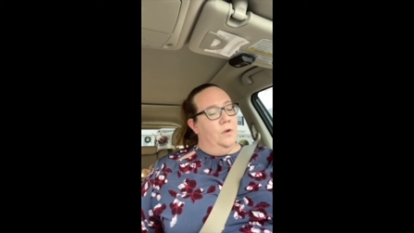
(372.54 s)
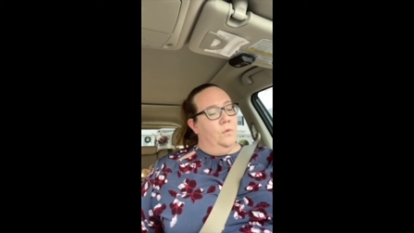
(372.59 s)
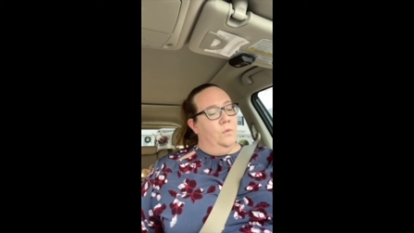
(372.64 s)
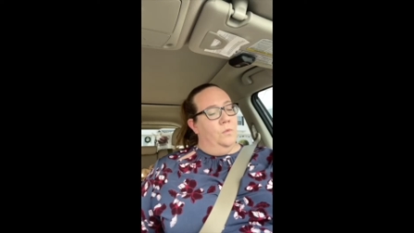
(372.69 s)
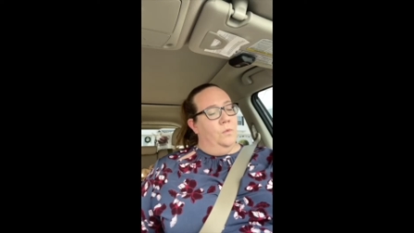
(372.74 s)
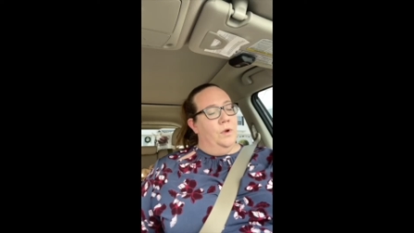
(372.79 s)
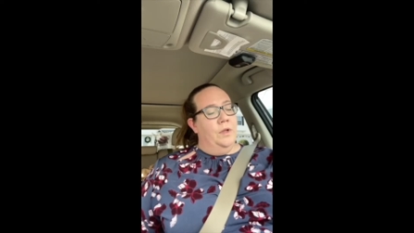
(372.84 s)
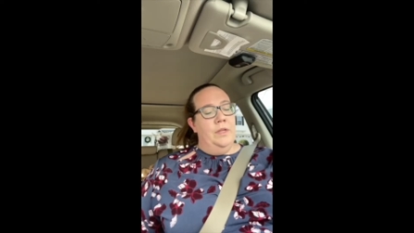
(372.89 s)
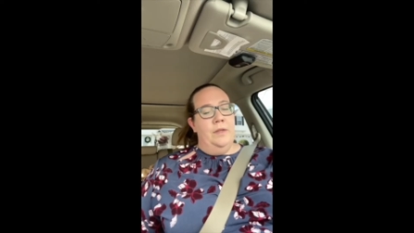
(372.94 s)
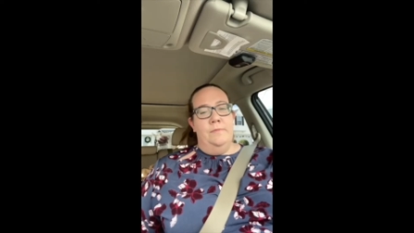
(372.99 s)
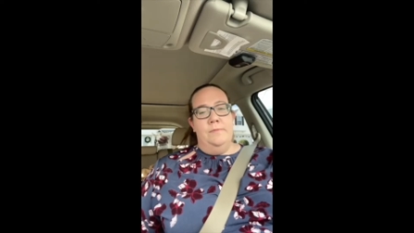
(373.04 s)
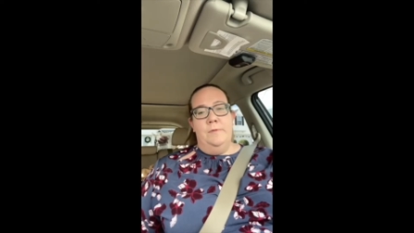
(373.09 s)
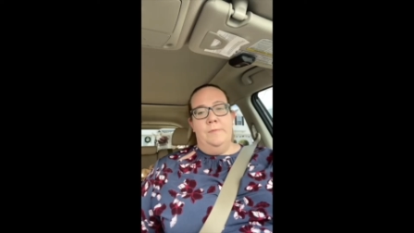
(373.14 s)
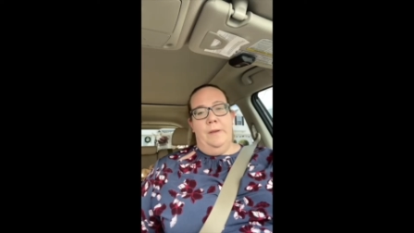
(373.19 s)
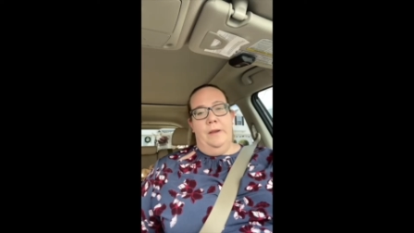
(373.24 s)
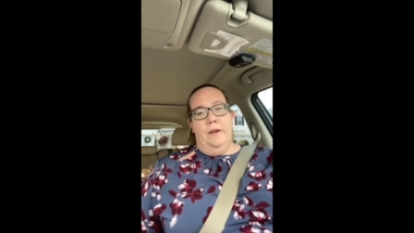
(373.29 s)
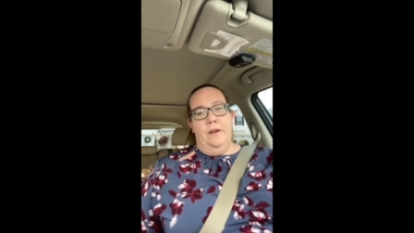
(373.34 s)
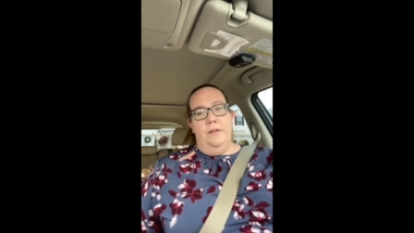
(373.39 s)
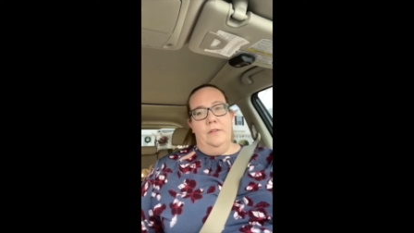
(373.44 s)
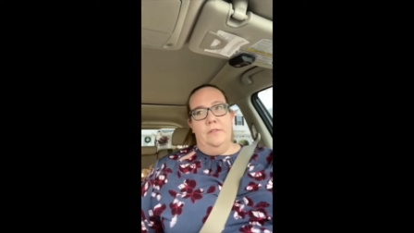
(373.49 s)
William's
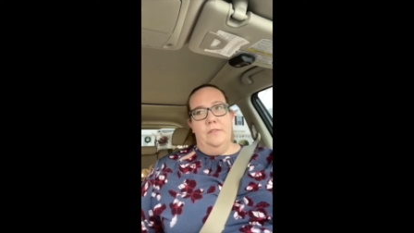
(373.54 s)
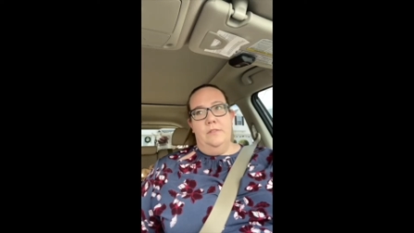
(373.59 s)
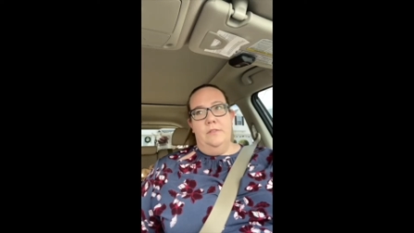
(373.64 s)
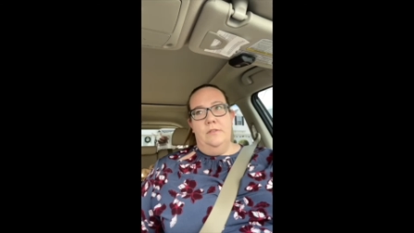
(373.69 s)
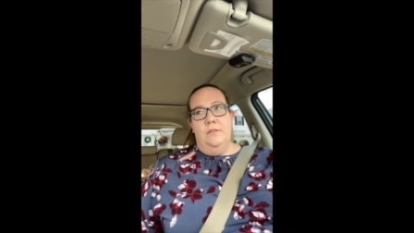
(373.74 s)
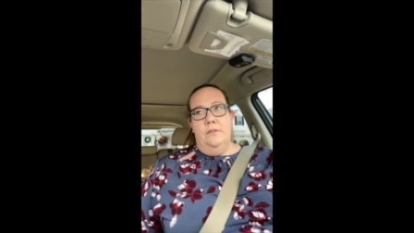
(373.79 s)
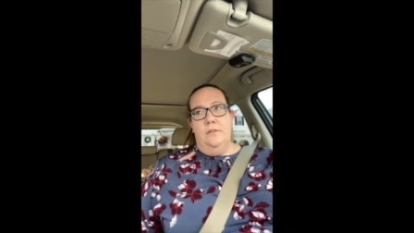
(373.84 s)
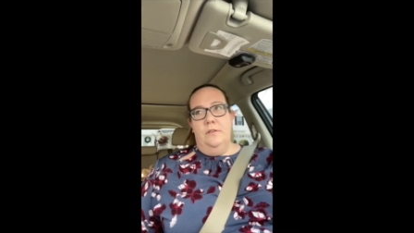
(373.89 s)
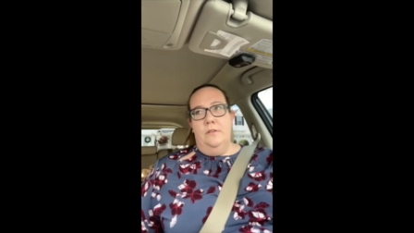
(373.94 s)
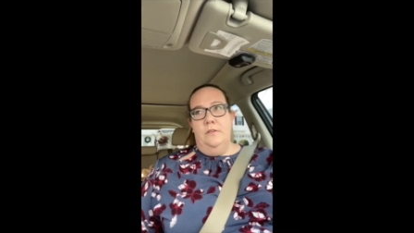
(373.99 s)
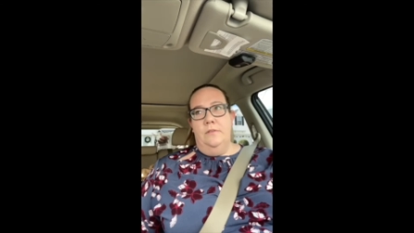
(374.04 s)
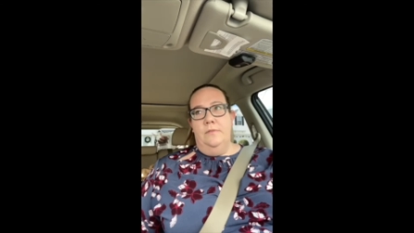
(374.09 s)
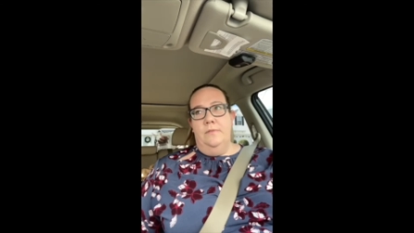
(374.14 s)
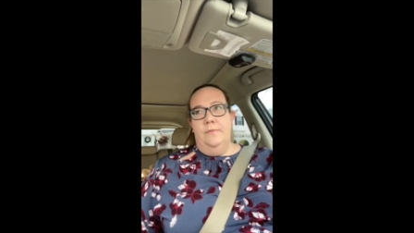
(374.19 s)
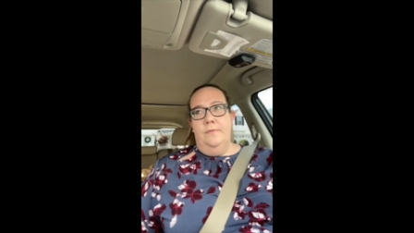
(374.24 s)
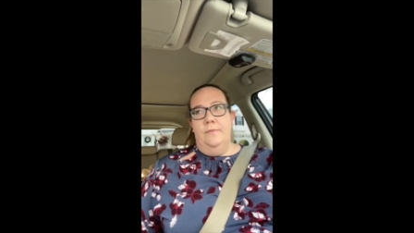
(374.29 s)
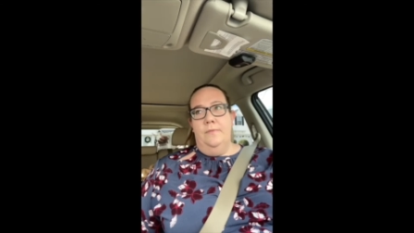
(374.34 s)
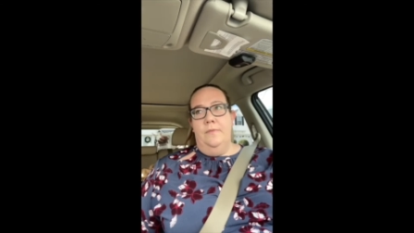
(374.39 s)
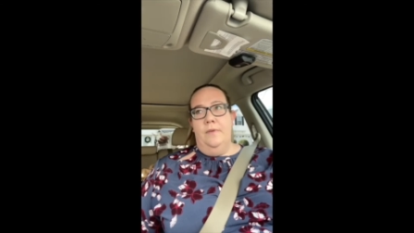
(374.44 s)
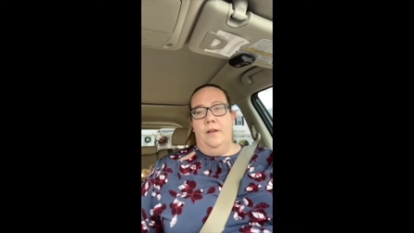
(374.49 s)
parents,
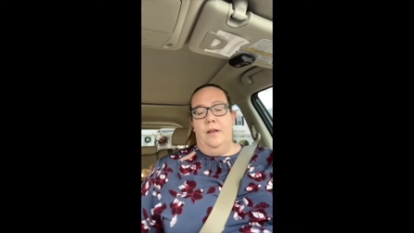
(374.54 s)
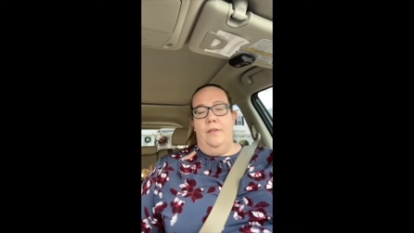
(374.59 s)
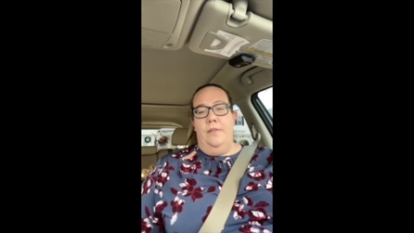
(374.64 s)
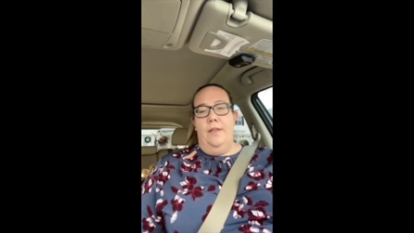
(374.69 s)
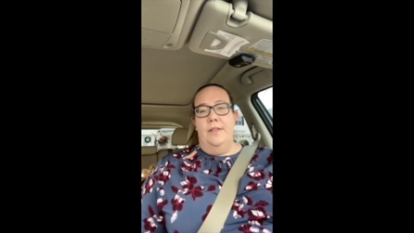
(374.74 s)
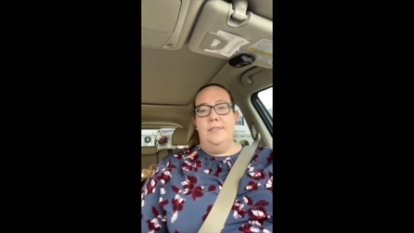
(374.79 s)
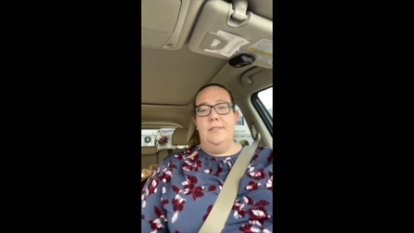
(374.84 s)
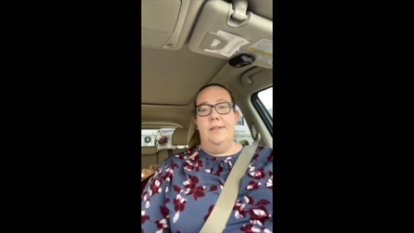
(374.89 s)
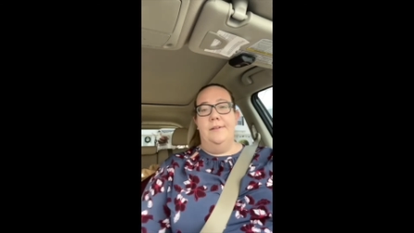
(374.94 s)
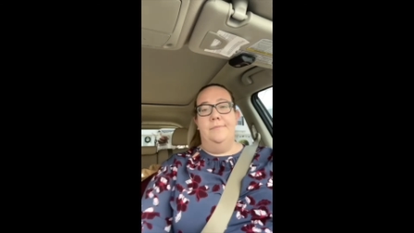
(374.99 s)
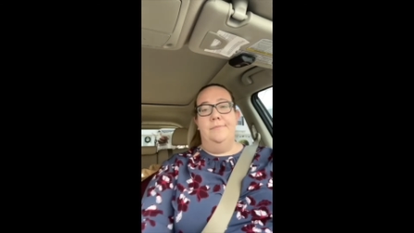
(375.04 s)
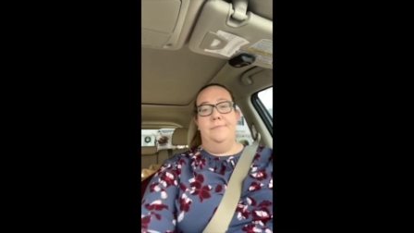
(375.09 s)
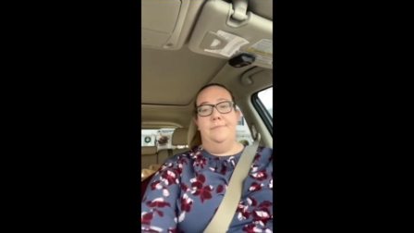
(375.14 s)
and that's it.